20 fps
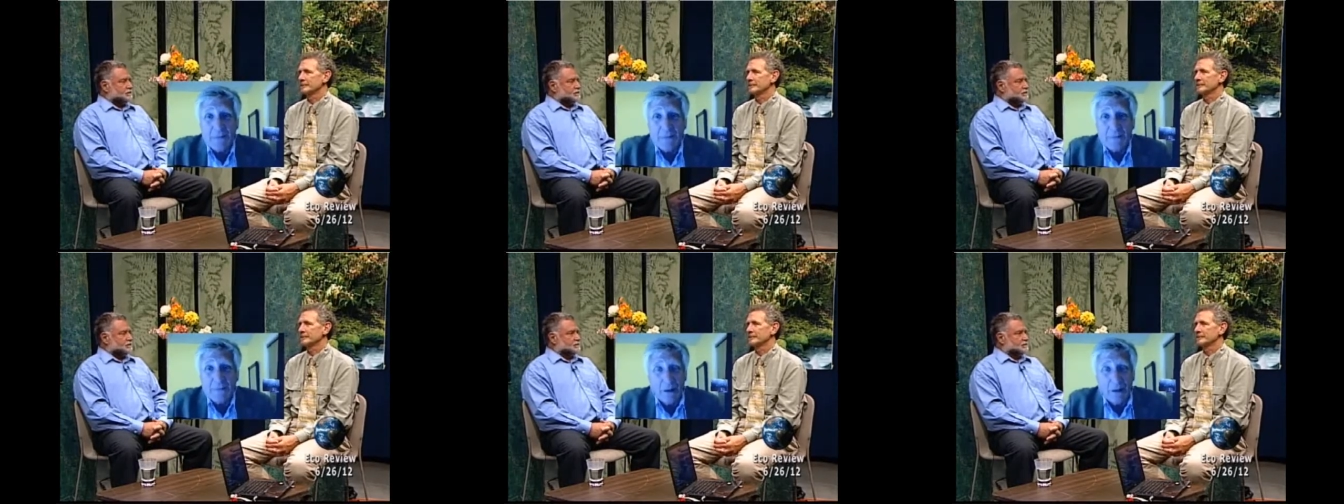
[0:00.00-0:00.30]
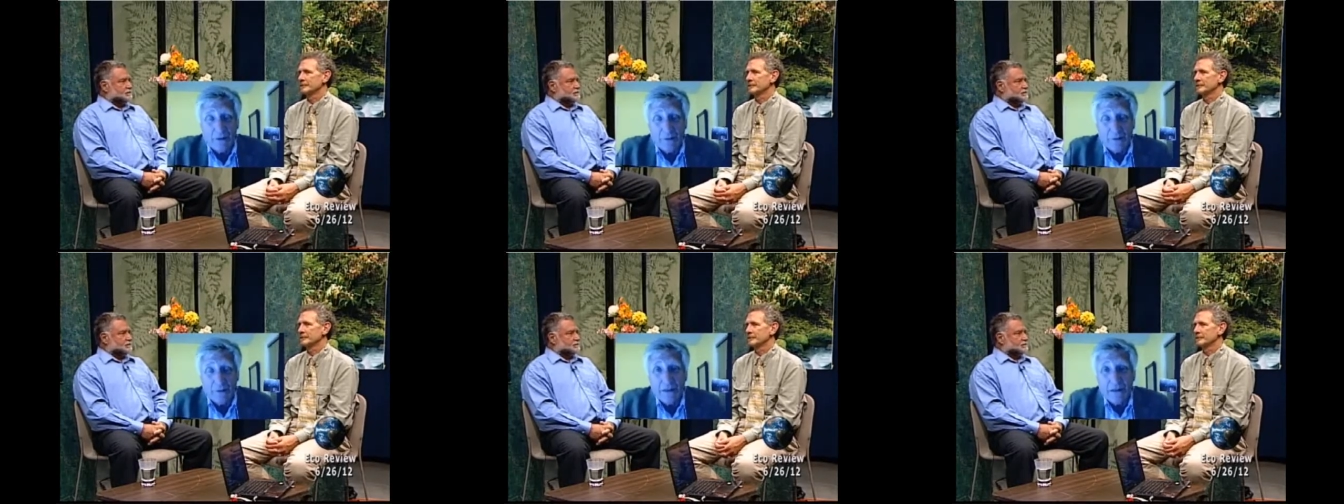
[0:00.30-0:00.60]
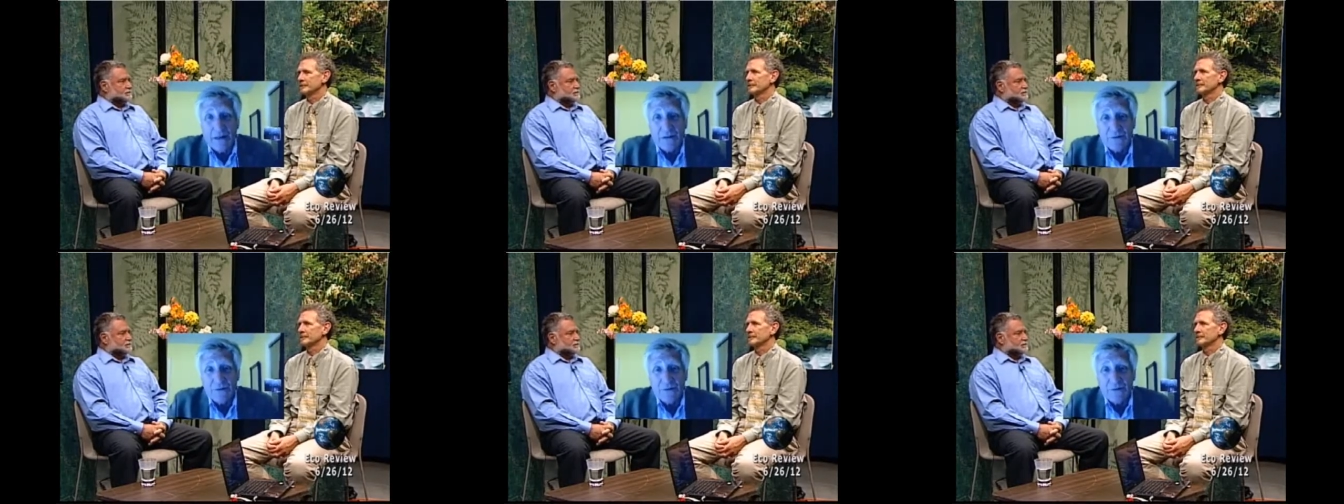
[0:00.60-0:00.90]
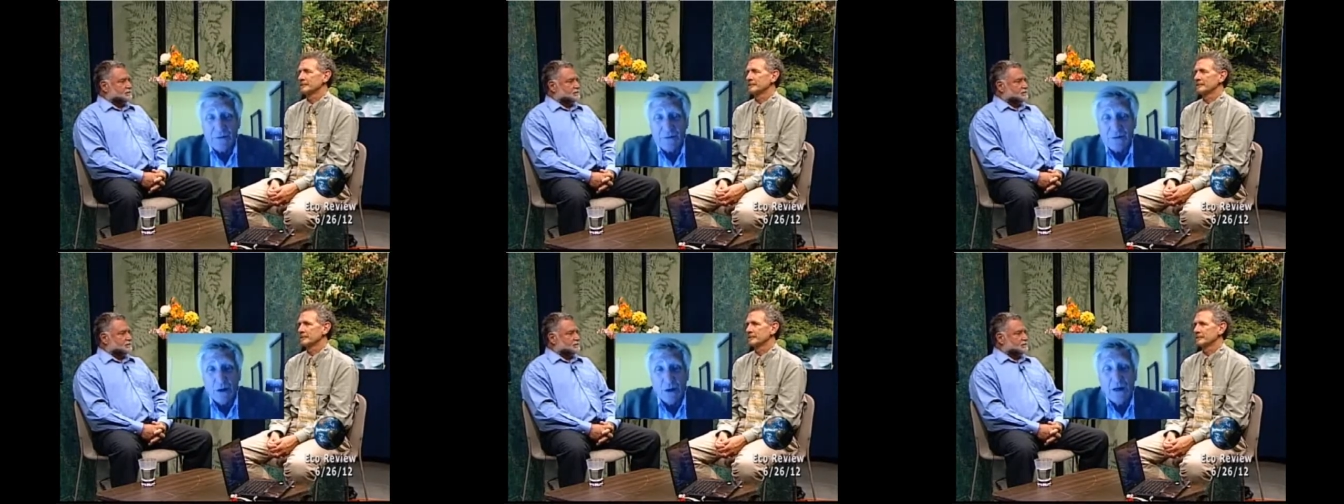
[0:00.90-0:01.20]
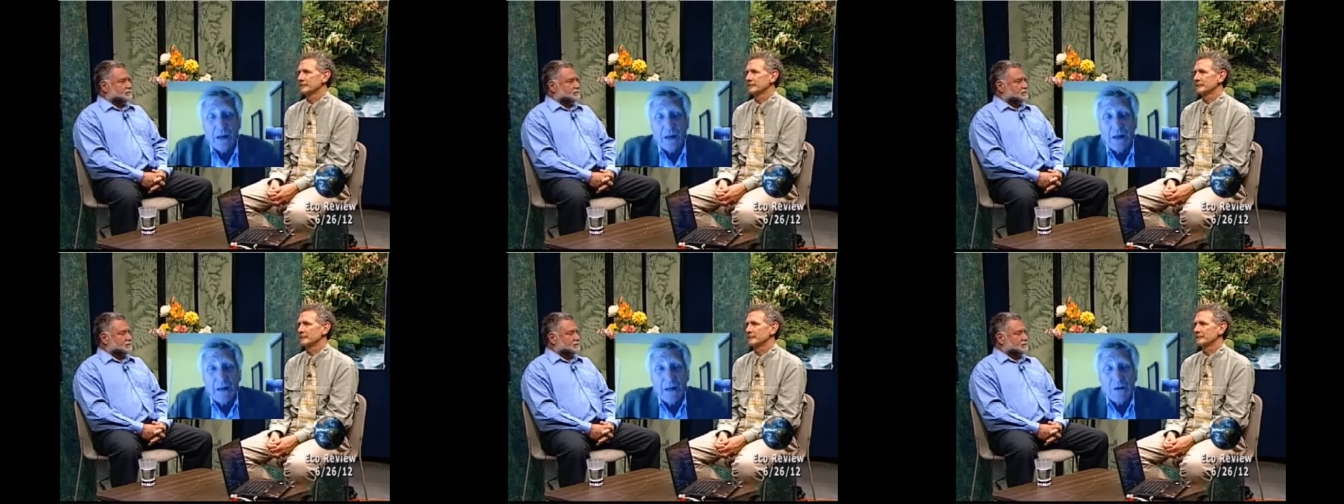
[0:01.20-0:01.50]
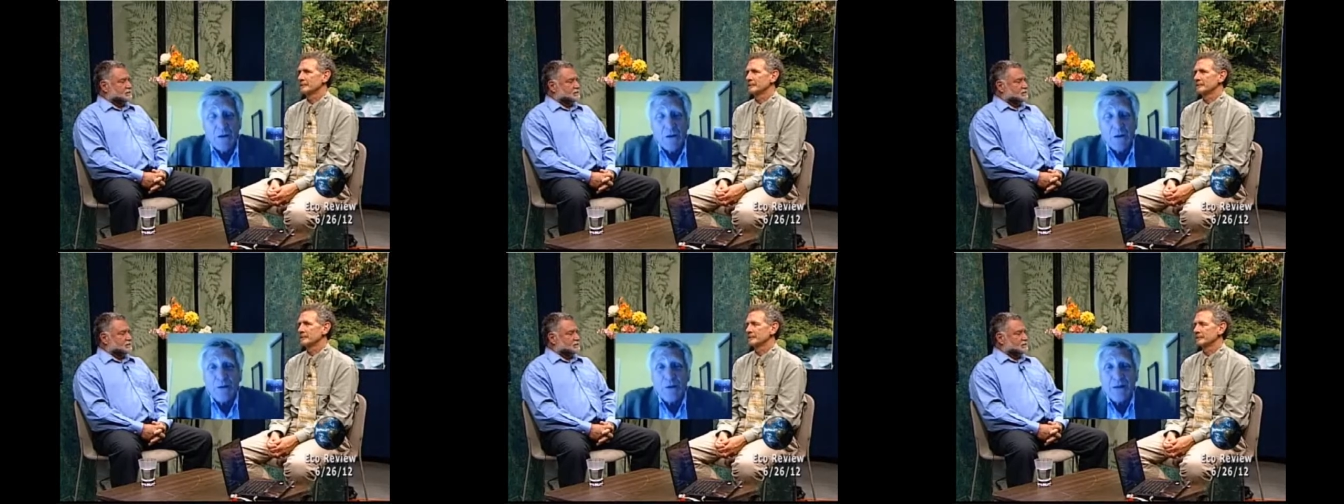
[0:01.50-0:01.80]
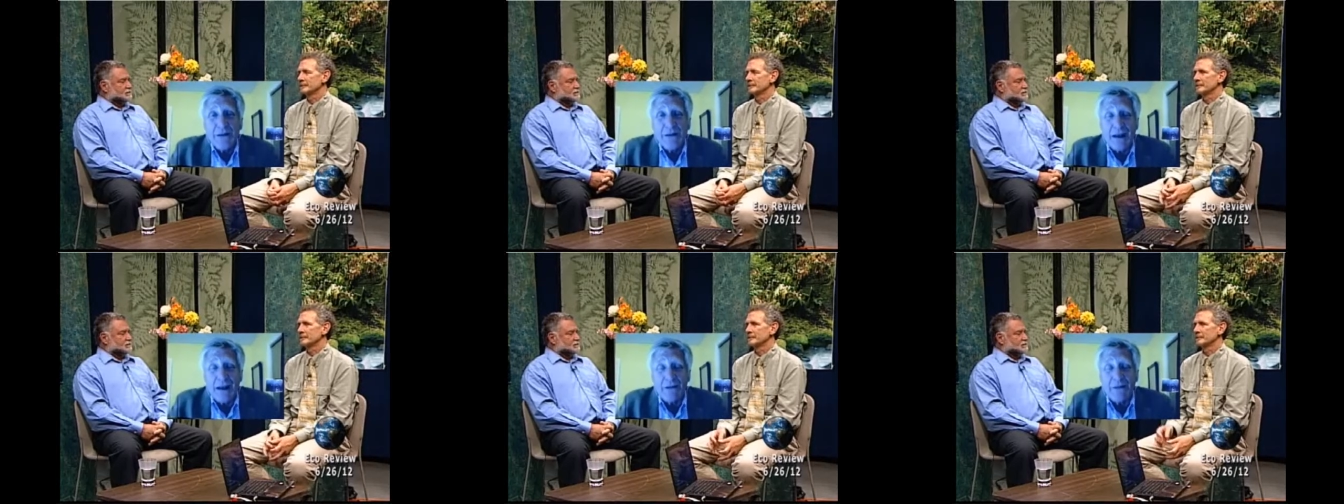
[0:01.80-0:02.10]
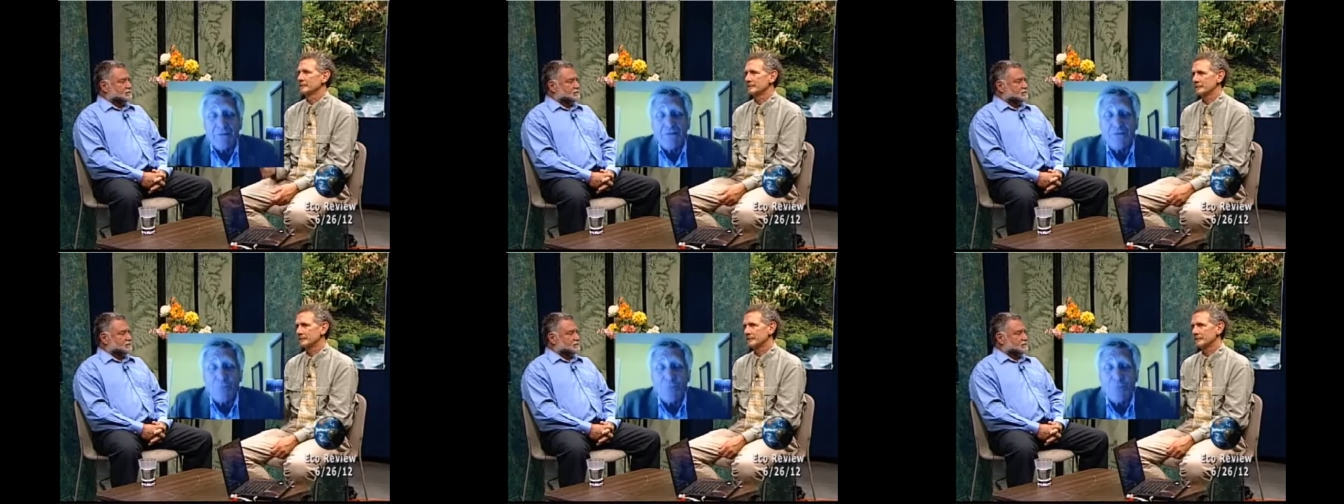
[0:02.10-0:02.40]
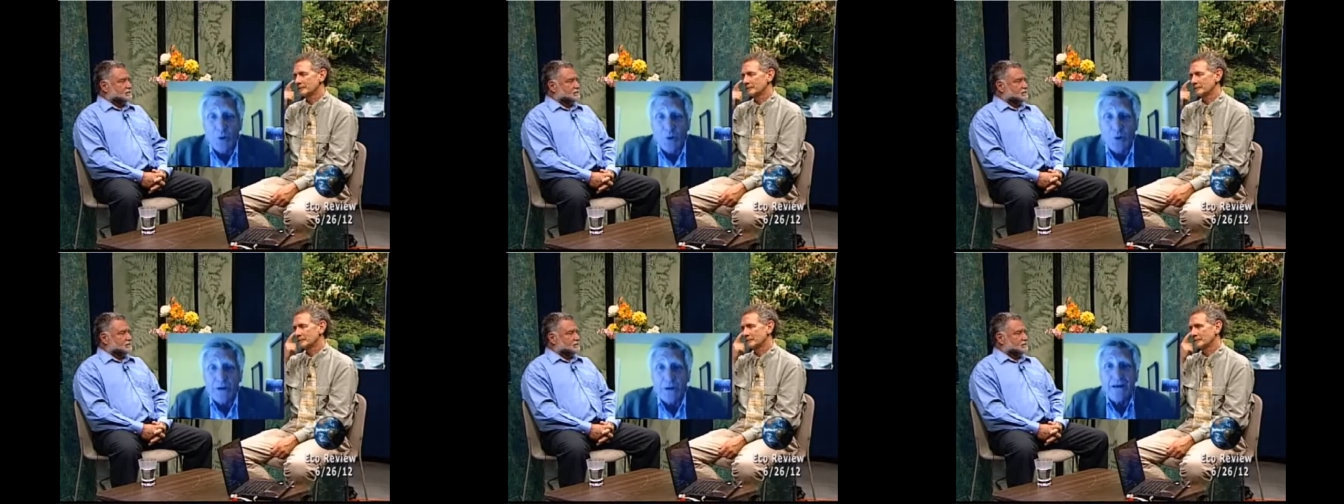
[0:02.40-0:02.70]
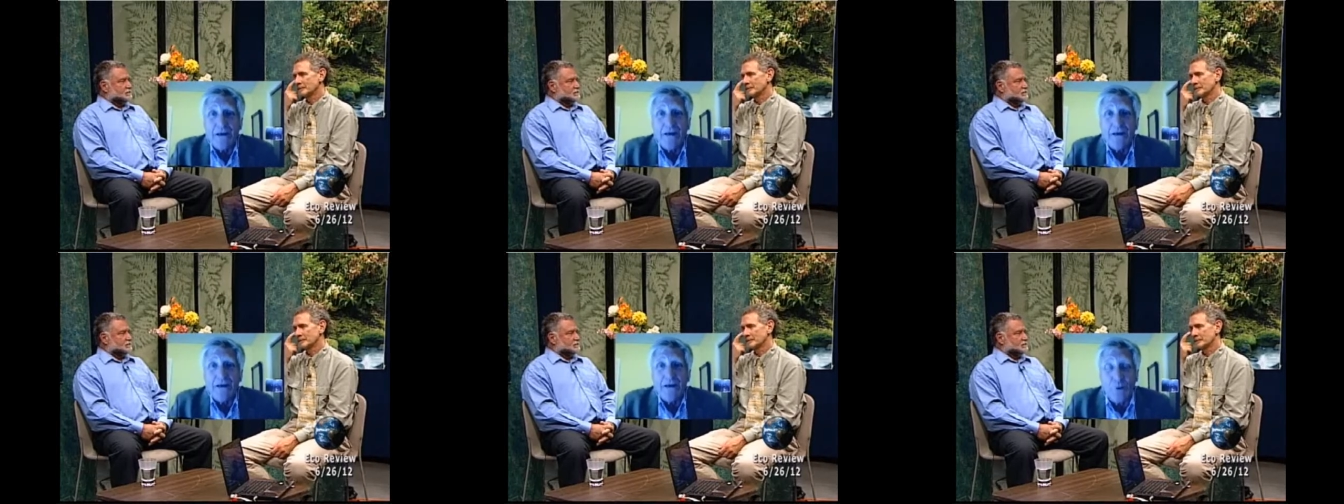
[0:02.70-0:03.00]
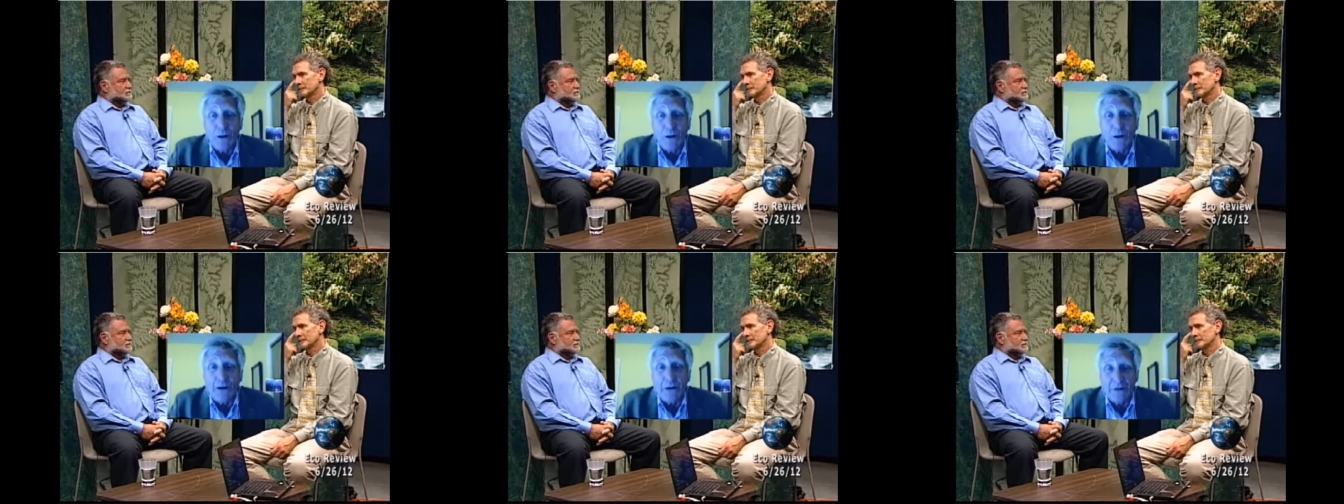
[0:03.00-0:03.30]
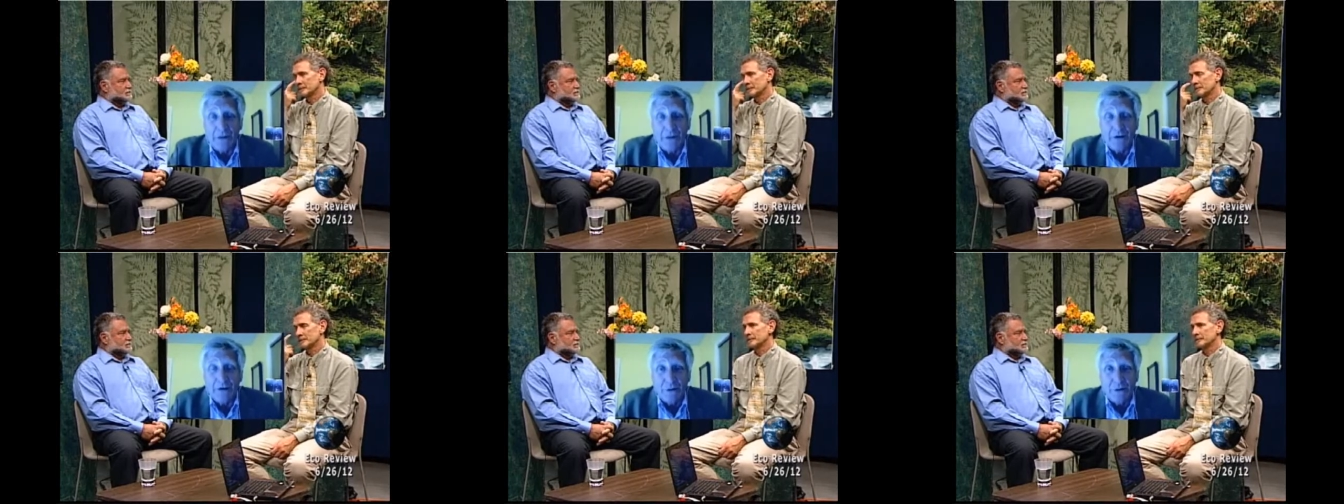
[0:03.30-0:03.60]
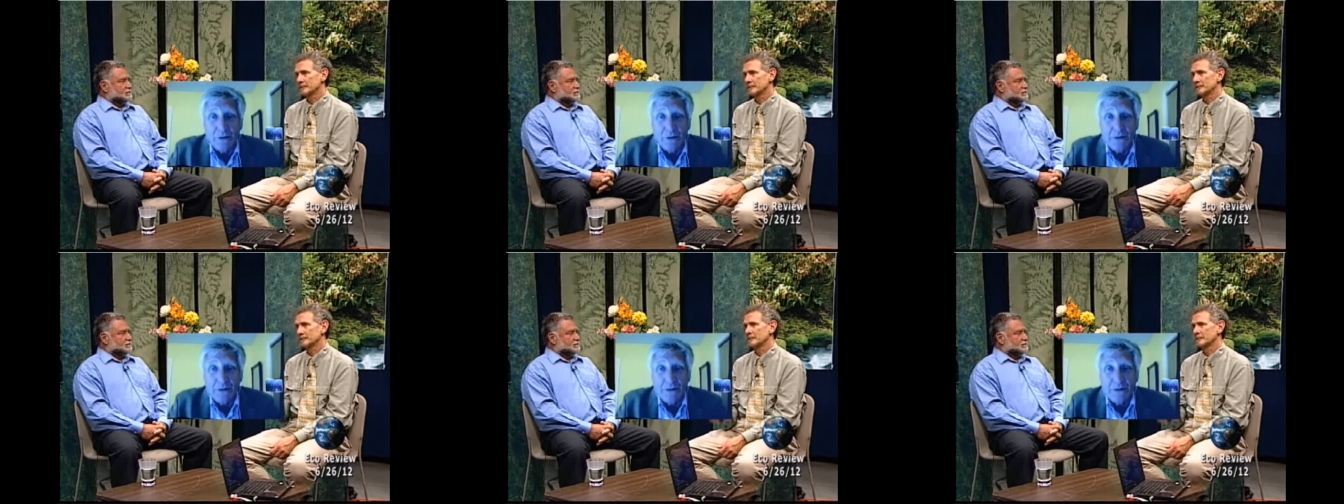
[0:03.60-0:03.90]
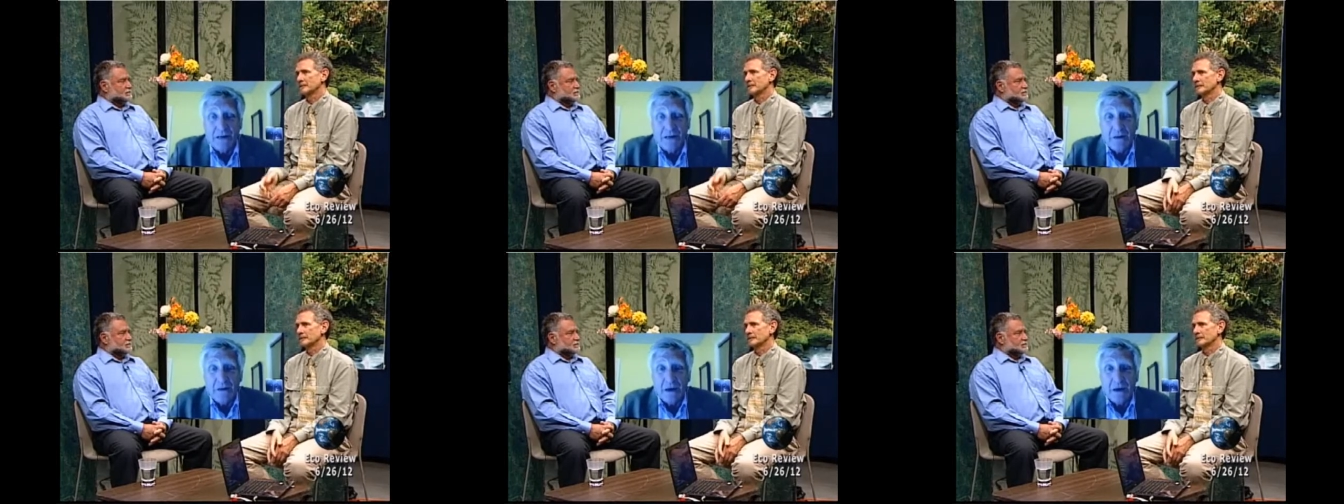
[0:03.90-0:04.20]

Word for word: boundary. That's for sure. You can have 40 great years and